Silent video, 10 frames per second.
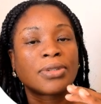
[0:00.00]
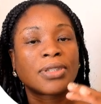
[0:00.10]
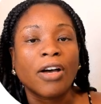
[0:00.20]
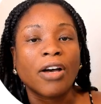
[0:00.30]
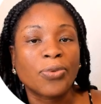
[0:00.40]

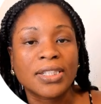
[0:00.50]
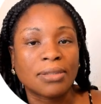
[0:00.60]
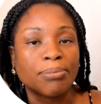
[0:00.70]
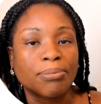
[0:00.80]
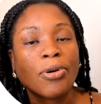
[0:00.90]

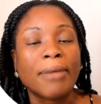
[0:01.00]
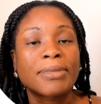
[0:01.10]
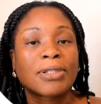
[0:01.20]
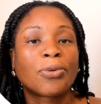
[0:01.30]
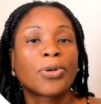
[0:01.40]
softwares and
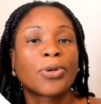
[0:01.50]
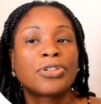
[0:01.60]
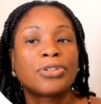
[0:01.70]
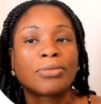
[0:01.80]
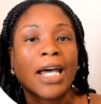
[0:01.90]
programs in order
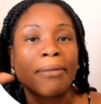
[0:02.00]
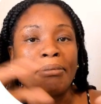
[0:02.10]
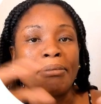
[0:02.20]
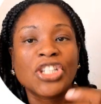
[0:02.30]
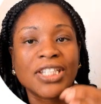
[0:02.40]
to kind
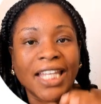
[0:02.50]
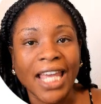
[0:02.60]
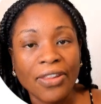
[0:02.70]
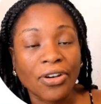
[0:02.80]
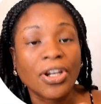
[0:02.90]
of mesh it
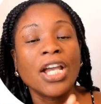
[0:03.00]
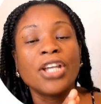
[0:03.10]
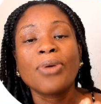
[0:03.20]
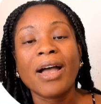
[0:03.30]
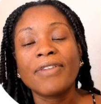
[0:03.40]
together.
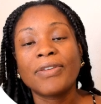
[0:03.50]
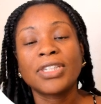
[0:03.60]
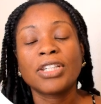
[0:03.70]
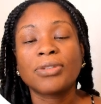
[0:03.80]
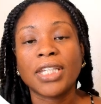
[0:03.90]
You have
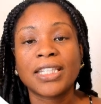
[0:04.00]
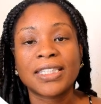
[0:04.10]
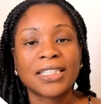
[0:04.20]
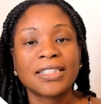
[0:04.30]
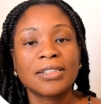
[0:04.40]
everything you need
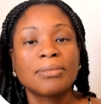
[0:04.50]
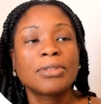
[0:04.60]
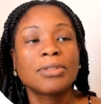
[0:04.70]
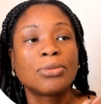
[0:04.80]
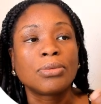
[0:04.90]
in
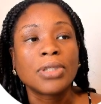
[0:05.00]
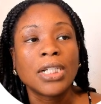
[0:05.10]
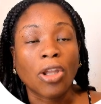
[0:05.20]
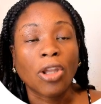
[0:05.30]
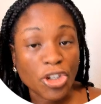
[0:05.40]
System to
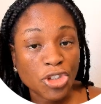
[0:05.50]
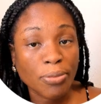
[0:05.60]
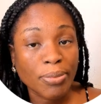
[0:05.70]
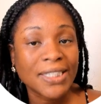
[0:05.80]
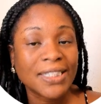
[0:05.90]

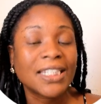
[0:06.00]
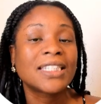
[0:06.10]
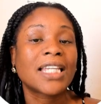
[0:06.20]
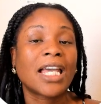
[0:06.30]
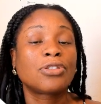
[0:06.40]
launch your
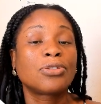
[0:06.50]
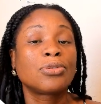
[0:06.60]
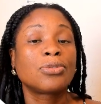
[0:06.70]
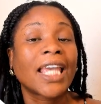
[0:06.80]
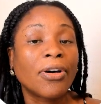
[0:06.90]
business and
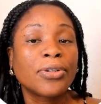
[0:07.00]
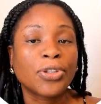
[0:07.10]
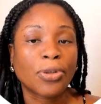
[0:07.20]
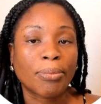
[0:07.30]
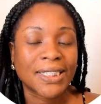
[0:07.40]
to
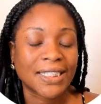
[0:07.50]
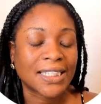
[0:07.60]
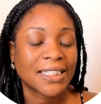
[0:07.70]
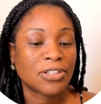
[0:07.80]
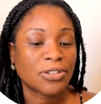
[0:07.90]
scale your
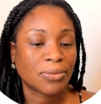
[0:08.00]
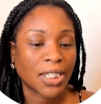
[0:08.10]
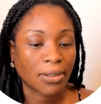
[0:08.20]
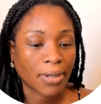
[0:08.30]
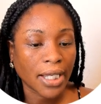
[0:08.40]
business as you
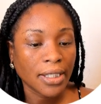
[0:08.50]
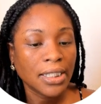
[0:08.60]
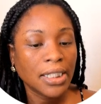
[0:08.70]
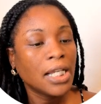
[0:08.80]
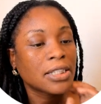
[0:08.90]
need.
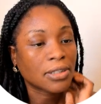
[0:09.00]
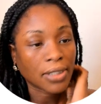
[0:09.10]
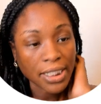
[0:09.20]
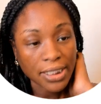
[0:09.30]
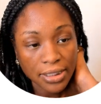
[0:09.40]
Okay,
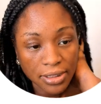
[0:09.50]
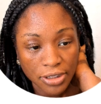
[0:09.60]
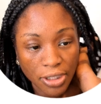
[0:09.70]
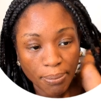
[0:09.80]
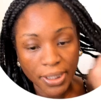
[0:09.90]
so let's
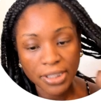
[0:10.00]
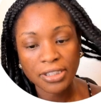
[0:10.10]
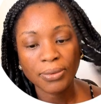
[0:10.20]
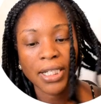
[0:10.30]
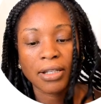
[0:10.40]
jump
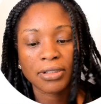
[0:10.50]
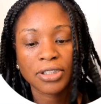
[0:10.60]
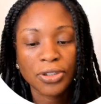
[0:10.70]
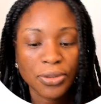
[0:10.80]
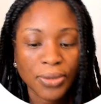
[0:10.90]
into it and I'll
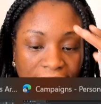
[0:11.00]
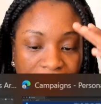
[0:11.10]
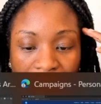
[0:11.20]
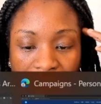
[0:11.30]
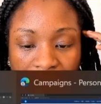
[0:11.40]
show you
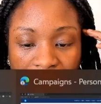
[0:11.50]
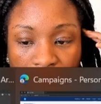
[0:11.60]
exactly how